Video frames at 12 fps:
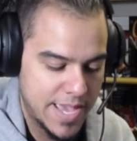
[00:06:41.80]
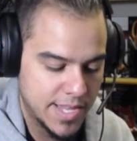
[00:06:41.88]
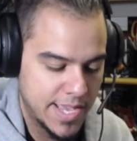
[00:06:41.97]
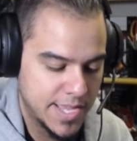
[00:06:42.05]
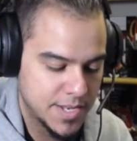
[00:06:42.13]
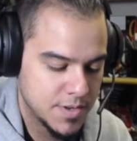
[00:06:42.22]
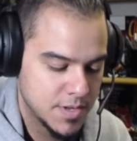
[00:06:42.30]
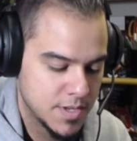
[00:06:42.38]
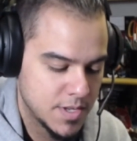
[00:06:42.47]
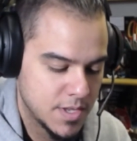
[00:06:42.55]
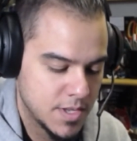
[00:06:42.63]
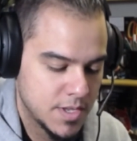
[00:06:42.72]
lead.
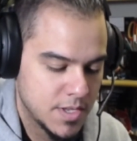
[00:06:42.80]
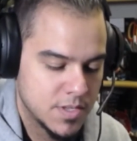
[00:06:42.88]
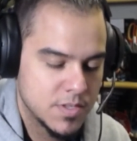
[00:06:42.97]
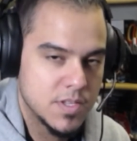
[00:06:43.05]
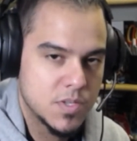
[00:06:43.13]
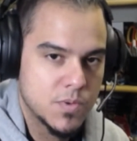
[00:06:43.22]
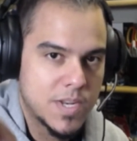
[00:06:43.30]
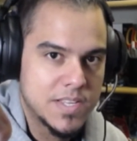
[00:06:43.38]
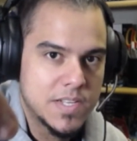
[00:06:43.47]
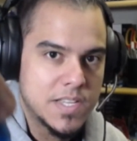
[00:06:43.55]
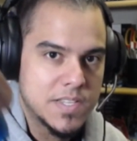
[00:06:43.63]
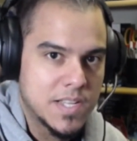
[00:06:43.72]
So this one
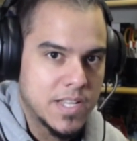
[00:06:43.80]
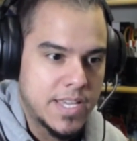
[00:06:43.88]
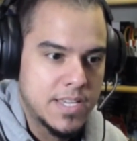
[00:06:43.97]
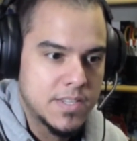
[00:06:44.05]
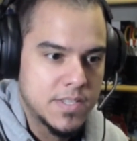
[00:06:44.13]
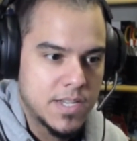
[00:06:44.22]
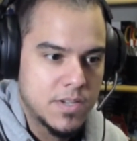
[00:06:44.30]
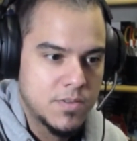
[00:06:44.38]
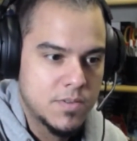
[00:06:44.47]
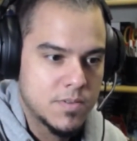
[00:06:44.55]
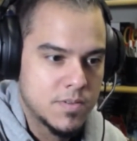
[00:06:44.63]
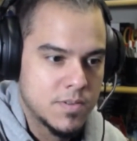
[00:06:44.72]
has a nice clicking
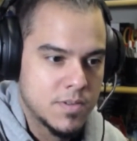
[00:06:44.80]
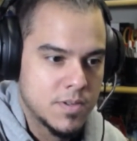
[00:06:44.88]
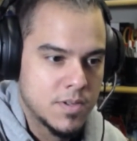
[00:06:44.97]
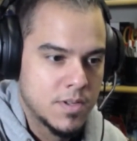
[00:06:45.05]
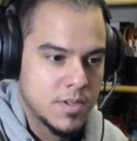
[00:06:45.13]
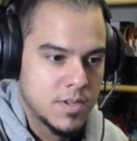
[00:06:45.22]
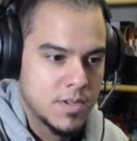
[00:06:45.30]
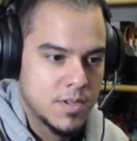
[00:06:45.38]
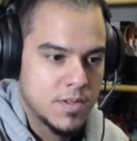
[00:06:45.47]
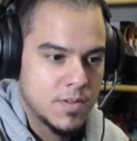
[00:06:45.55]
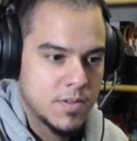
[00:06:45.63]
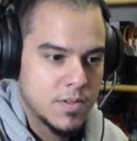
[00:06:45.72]
sound.
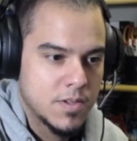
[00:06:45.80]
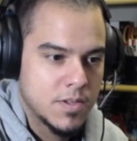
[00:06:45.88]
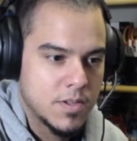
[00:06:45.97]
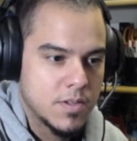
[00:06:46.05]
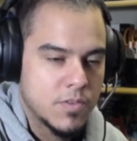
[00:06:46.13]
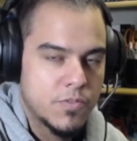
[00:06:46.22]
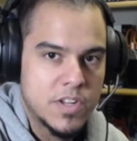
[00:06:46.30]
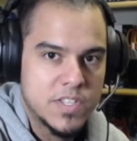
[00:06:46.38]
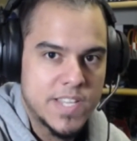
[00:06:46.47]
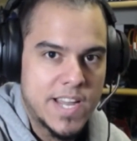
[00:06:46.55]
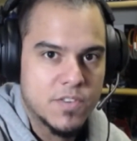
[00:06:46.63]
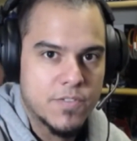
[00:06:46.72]
It's very
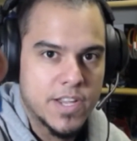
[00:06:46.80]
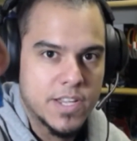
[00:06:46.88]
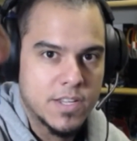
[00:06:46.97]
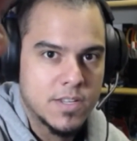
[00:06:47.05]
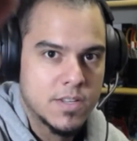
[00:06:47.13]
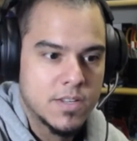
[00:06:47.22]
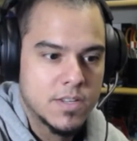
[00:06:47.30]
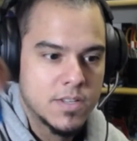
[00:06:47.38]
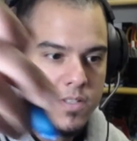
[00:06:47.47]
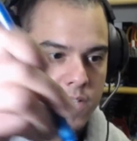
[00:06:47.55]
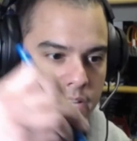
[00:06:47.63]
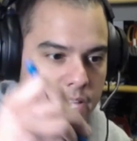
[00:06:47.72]
satisfying.
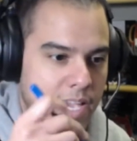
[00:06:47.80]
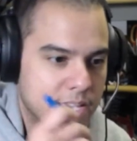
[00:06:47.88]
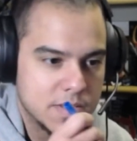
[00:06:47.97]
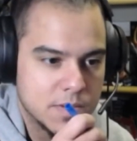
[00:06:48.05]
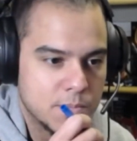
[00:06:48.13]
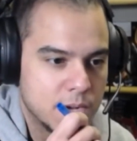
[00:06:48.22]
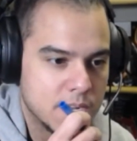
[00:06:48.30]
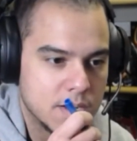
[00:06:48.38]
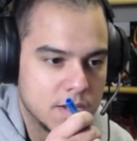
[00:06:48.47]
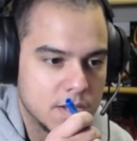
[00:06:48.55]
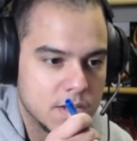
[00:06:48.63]
It's like ASMR.